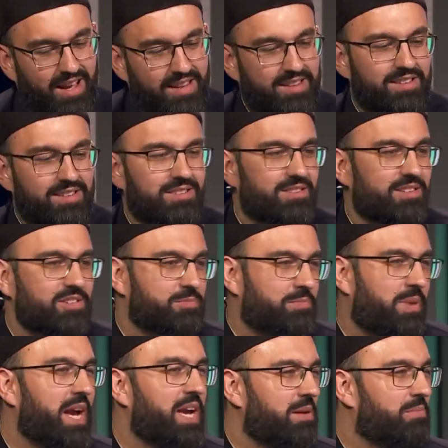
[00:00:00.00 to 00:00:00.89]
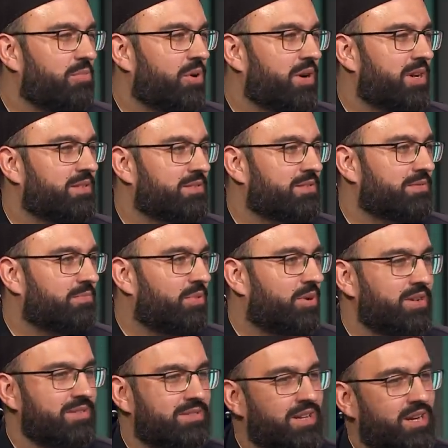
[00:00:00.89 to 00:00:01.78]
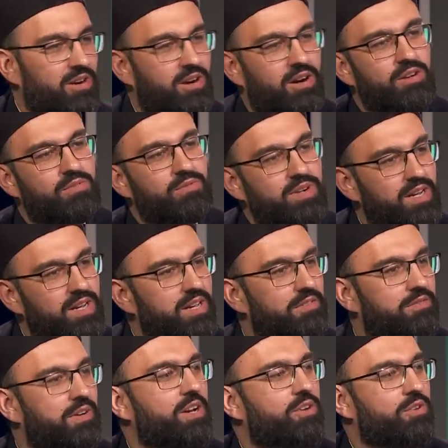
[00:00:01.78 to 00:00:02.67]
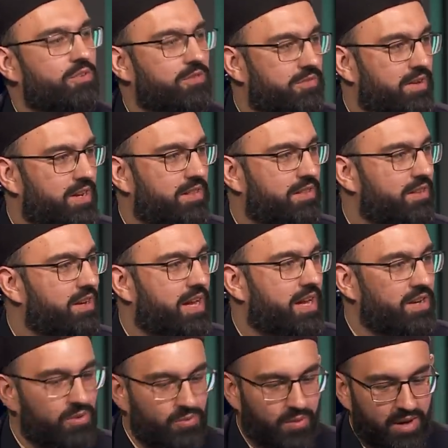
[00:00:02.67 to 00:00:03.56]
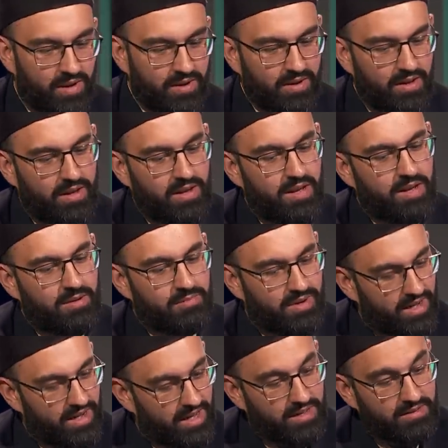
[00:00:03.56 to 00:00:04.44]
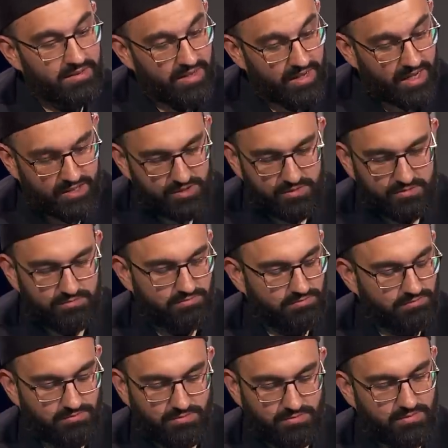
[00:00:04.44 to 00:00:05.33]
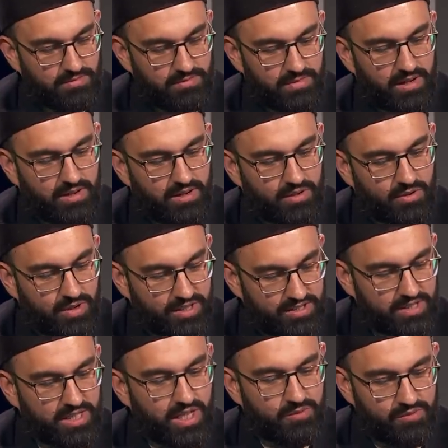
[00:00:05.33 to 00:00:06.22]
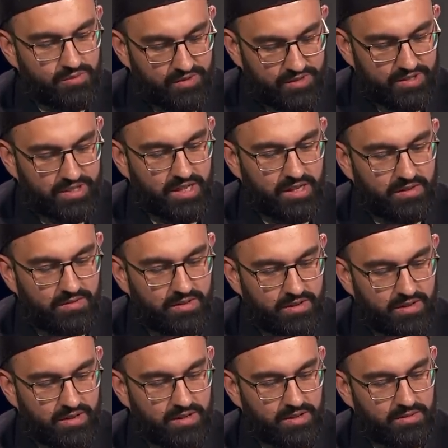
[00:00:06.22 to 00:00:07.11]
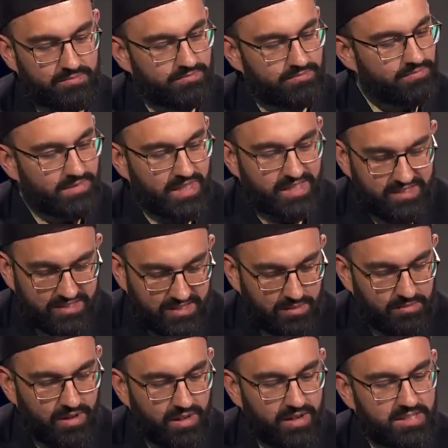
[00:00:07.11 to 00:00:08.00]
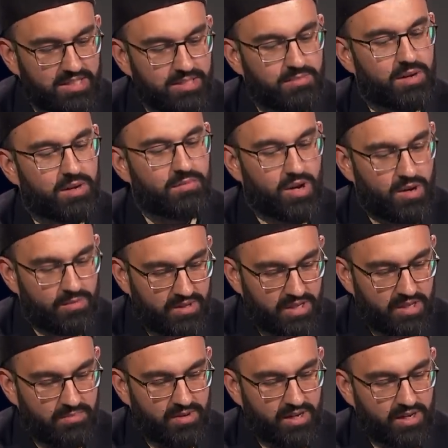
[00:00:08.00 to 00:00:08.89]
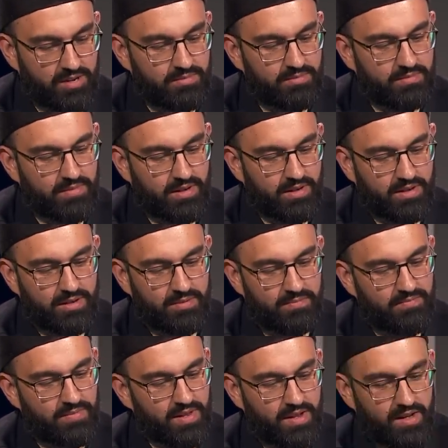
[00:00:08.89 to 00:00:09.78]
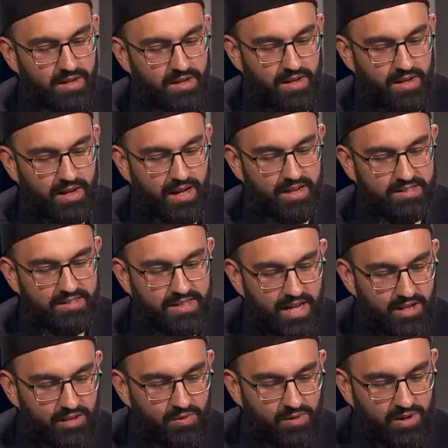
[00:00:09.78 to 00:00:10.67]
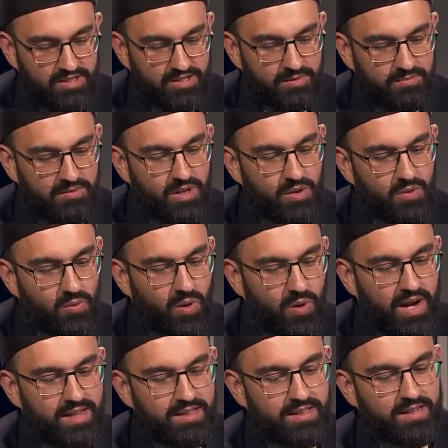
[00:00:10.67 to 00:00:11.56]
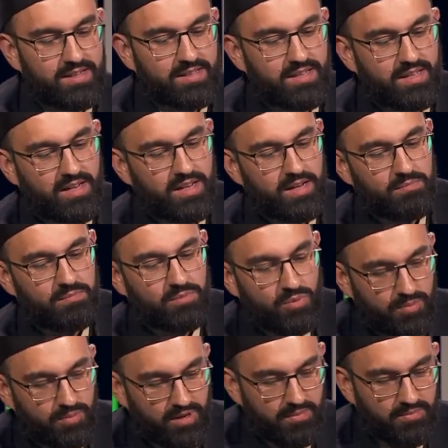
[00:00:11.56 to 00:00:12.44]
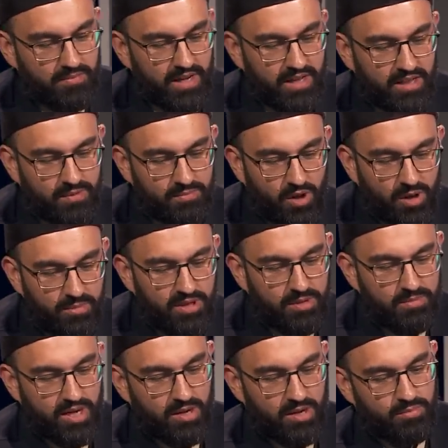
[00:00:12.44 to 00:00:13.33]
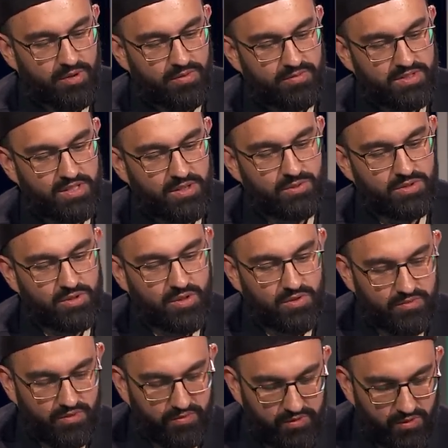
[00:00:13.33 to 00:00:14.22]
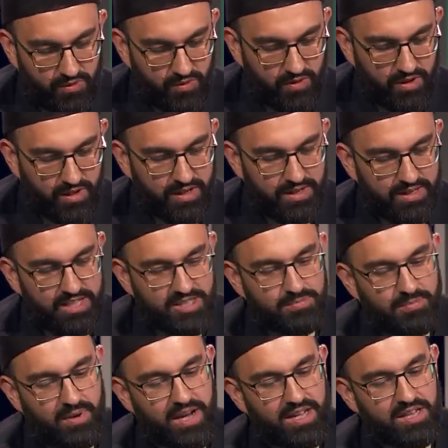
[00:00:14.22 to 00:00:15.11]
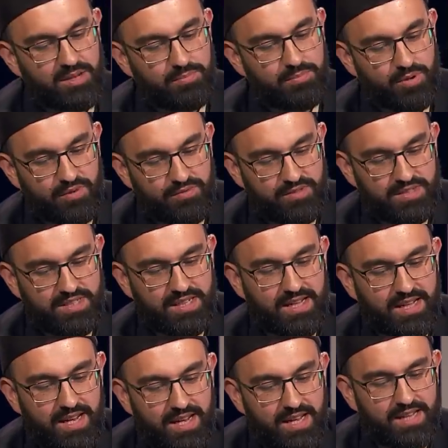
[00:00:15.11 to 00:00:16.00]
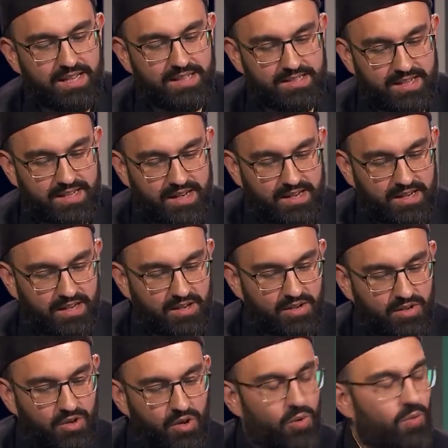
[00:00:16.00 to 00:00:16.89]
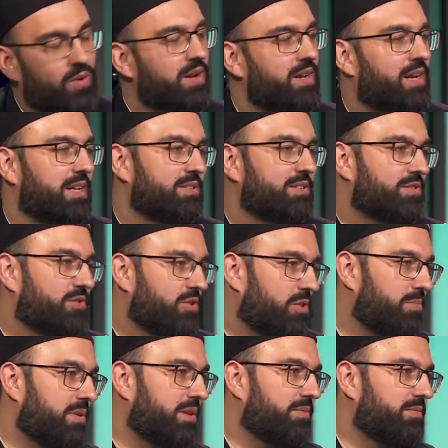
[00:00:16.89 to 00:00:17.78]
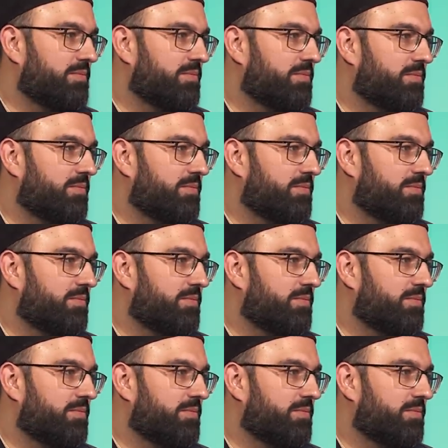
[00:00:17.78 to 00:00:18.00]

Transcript: And these are such petty points, points that can't really affect your faith in any way. But again, the next uh, question that we received, um, it's similar, it's about Muhammadi Begum. Um, and it's, can you answer me why Taqdeer-e Mubrim in the Muhammadi Begum prophecy was not fulfilled, despite the prophecy clearly stating no one can stop it?